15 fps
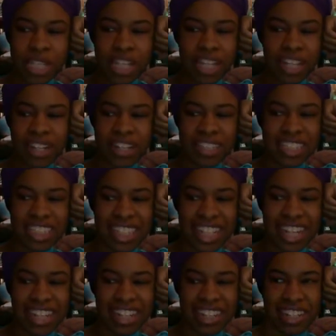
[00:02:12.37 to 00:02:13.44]
in our
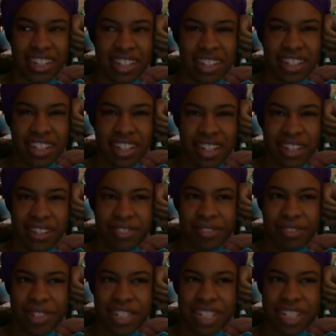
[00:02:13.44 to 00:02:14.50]
society,
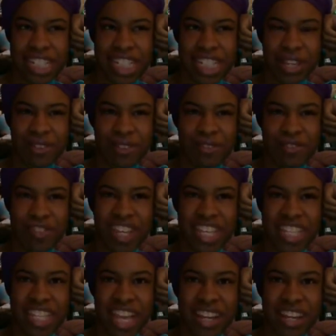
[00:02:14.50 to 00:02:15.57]
everyone is so
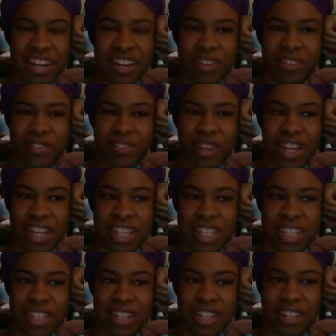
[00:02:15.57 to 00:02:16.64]
fixated on
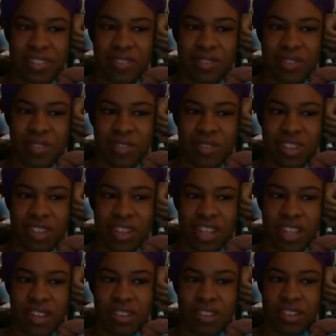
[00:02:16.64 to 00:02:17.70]
race and,
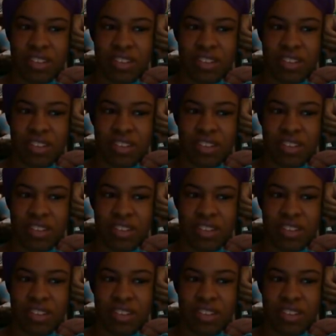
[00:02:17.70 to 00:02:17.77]
like,